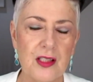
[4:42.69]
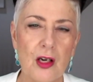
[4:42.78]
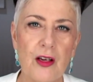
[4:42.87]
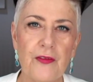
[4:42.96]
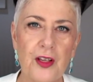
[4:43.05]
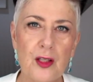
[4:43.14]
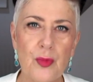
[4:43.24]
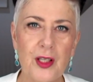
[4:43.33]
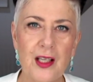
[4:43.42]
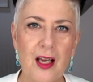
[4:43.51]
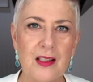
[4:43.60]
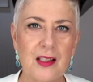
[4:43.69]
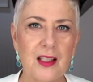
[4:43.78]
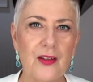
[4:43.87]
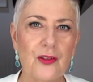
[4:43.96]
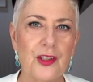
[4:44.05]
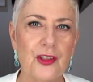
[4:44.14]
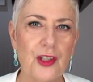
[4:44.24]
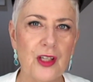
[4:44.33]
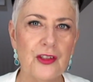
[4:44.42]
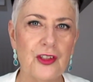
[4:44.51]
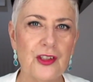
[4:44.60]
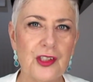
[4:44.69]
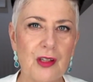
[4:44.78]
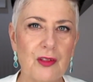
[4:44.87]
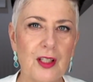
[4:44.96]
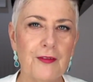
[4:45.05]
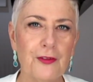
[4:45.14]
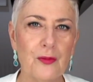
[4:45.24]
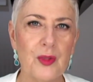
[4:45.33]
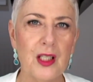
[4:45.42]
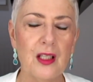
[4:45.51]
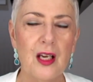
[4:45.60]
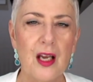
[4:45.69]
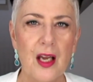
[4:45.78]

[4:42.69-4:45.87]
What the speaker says: Now, if anybody has any other suggestions out there for me,